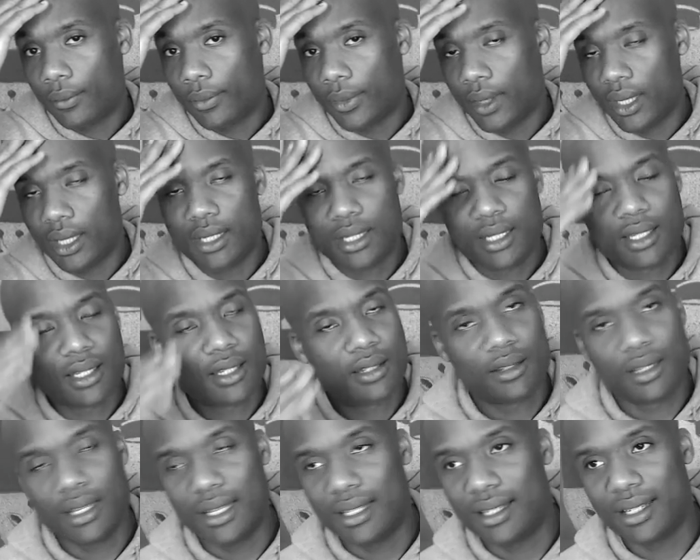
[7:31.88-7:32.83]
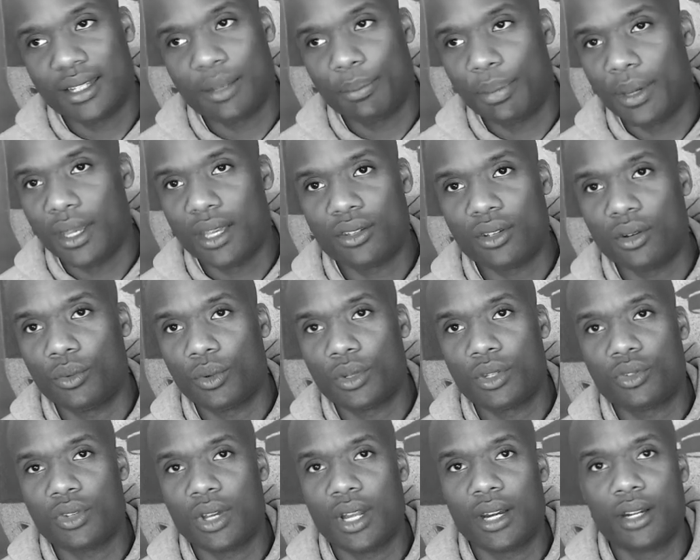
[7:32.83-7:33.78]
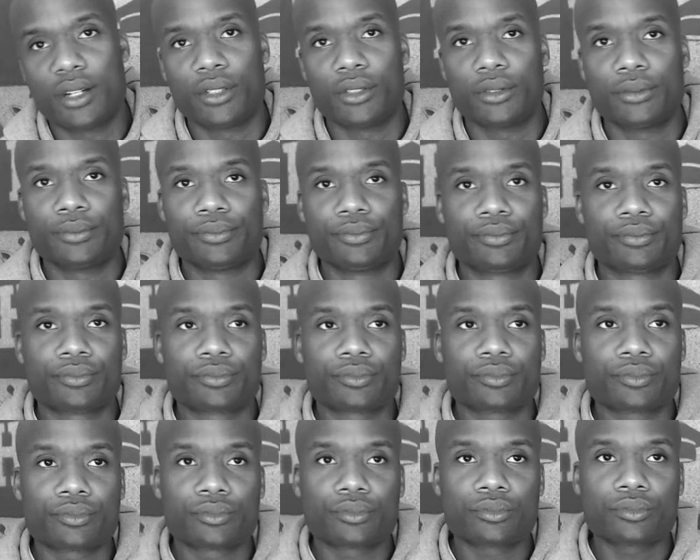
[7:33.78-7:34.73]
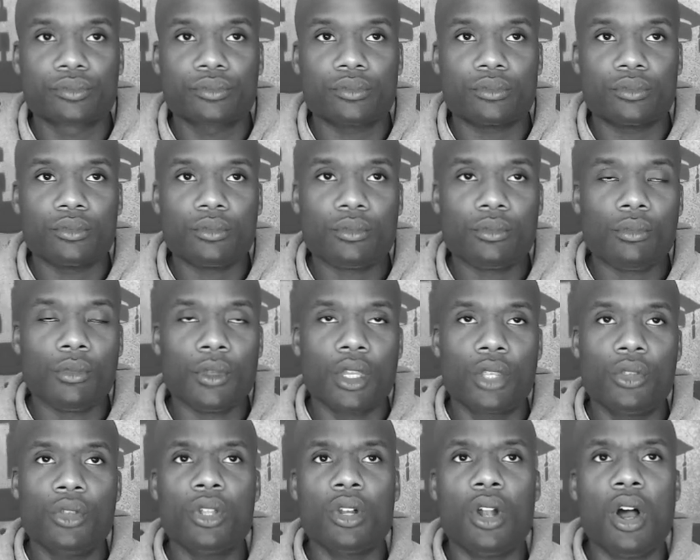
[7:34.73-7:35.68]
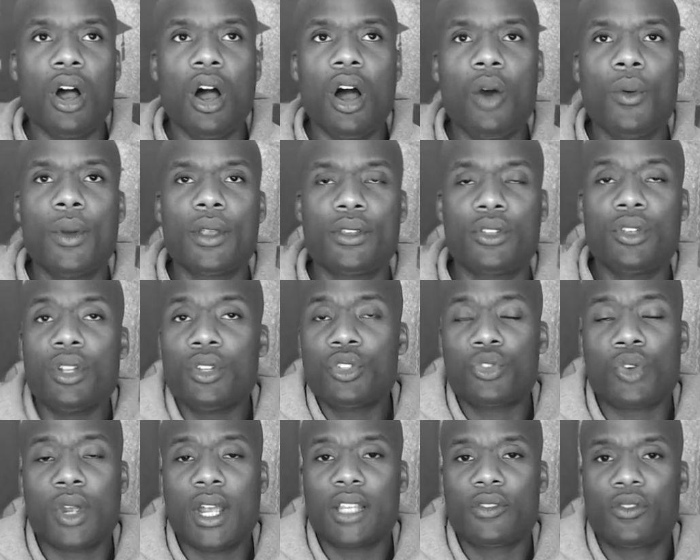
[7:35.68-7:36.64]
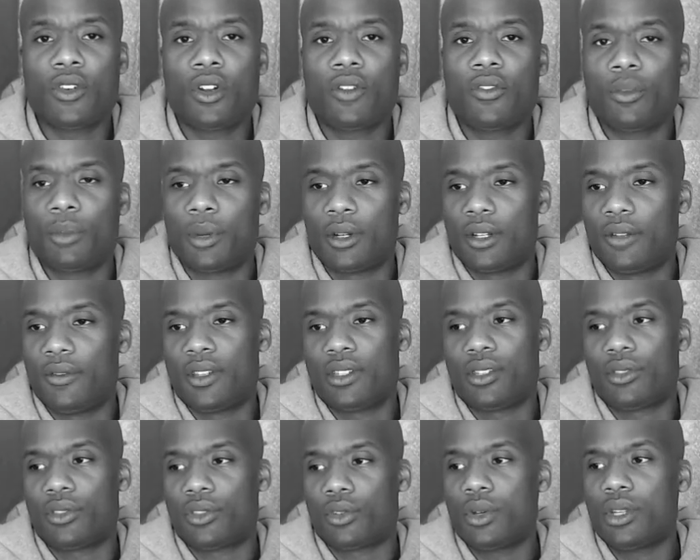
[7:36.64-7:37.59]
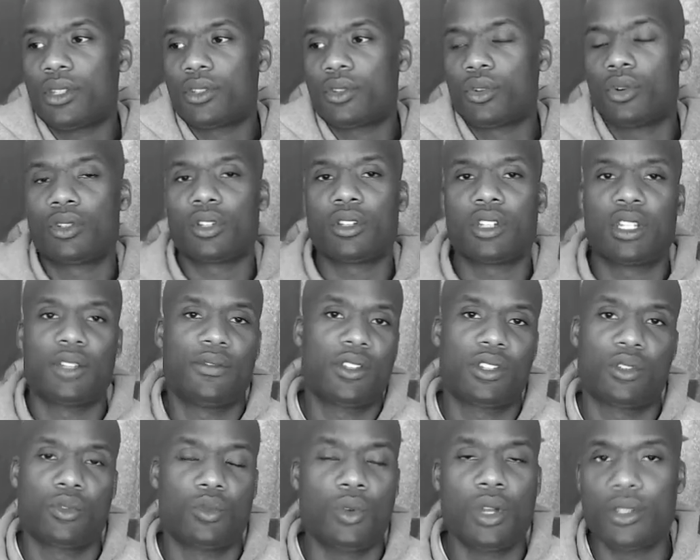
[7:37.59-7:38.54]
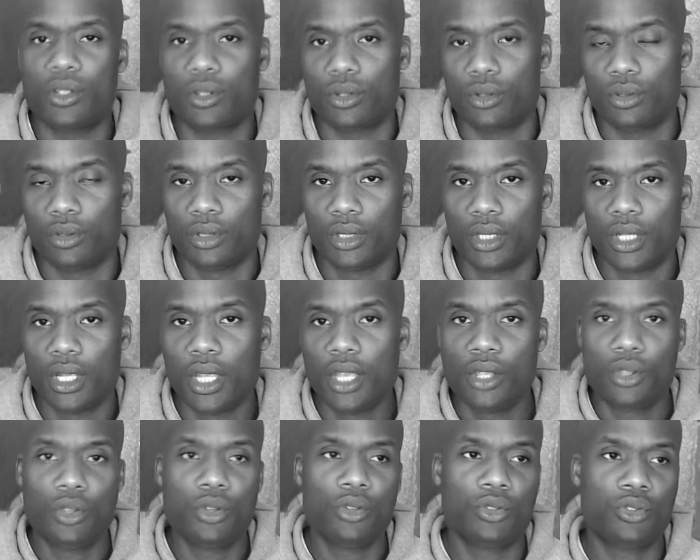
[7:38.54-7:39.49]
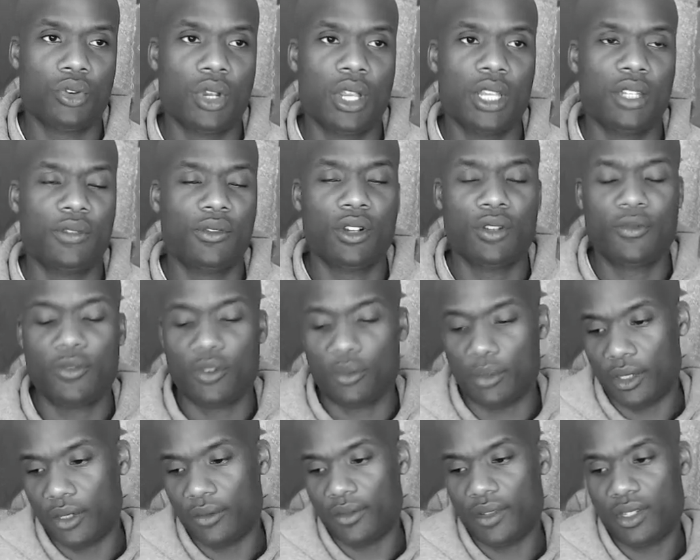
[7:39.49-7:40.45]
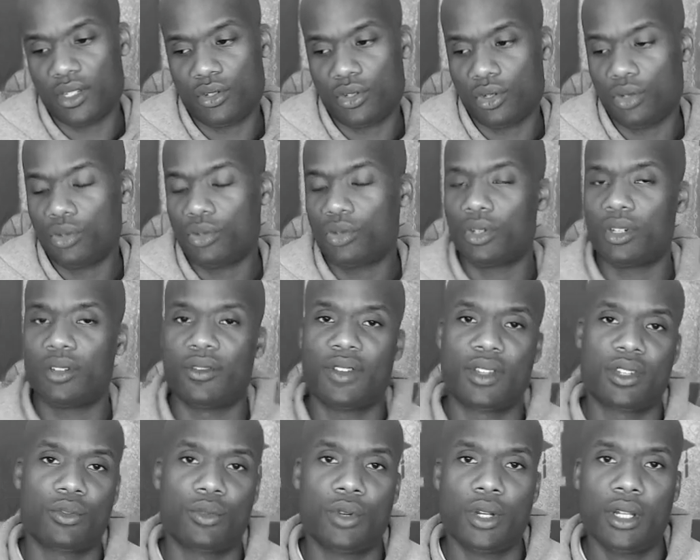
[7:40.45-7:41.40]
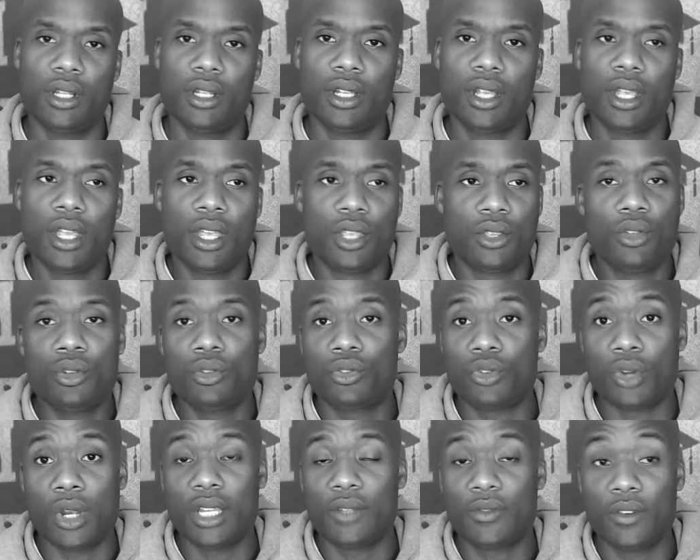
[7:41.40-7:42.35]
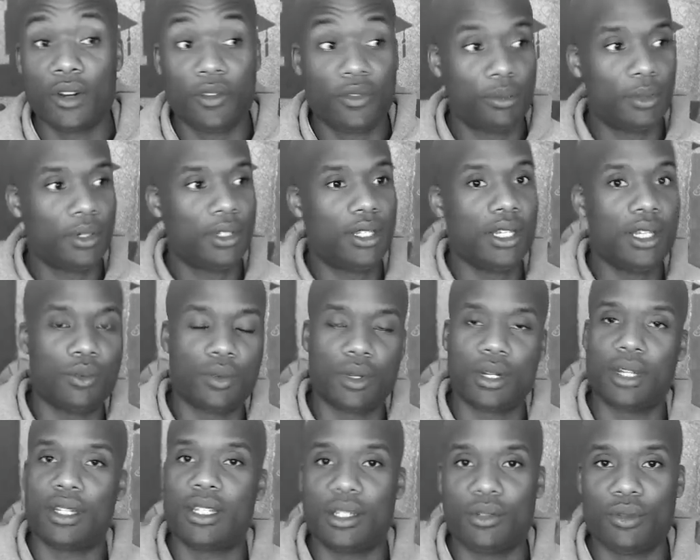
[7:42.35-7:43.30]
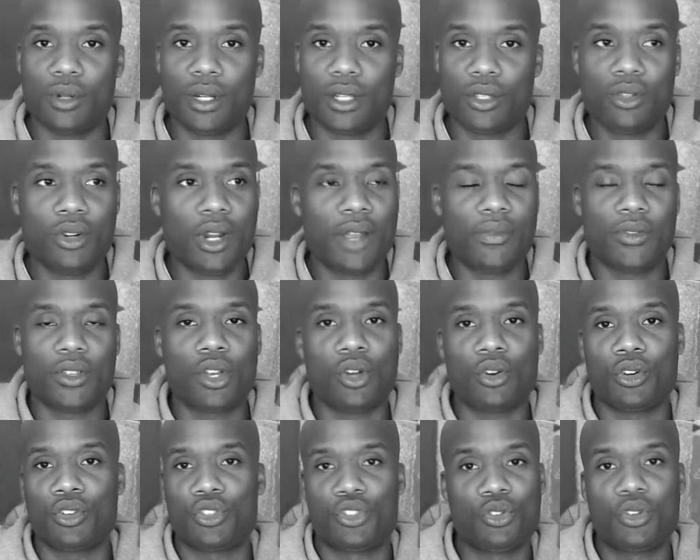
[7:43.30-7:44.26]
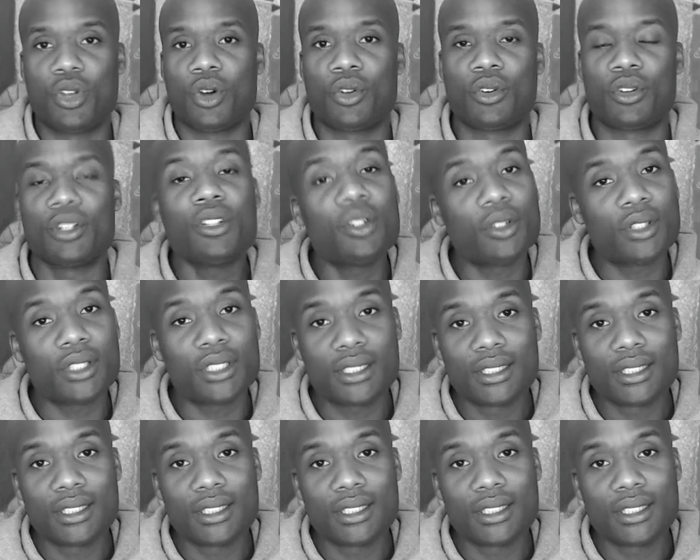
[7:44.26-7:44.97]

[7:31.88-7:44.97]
It just depends on what you're trying to do. You can transfer from a Division 3 school to a Division 1 school. You can transfer from a Division 2 to a Division 1. You can transfer from a D1 to D1. You don't have to go to JUCO to do it.